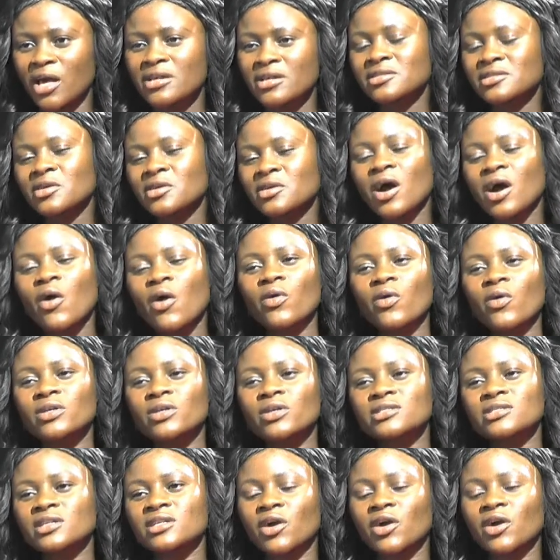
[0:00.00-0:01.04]
so that. How was
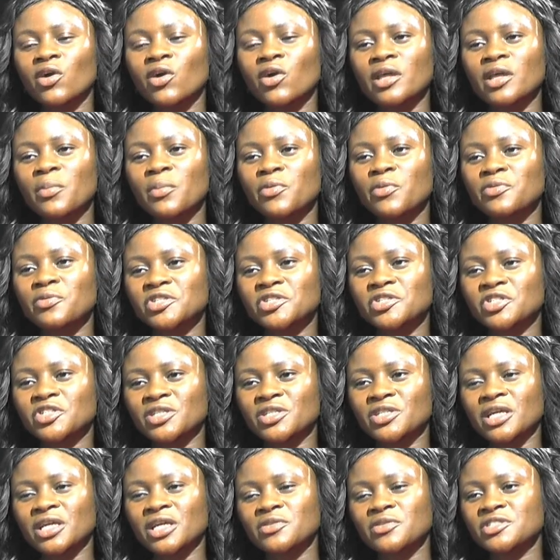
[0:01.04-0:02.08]
the collaboration?
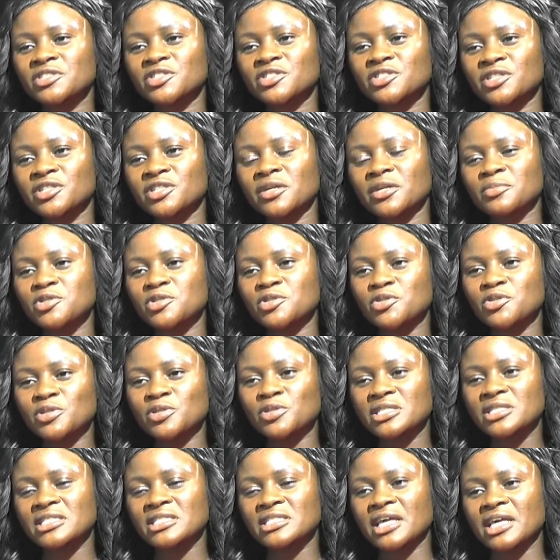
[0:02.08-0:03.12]
How did you come to know
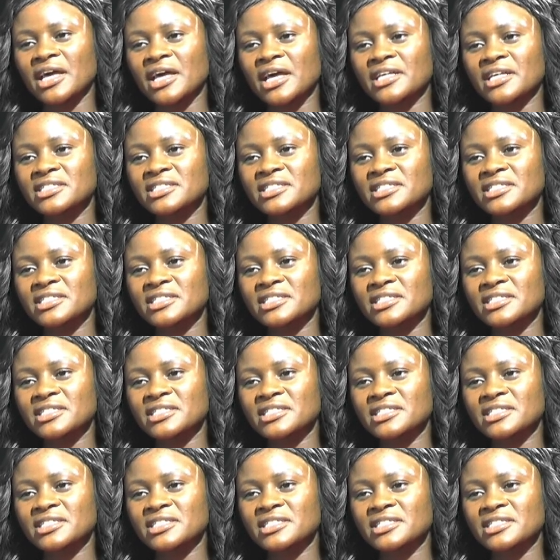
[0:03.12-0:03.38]
these guys?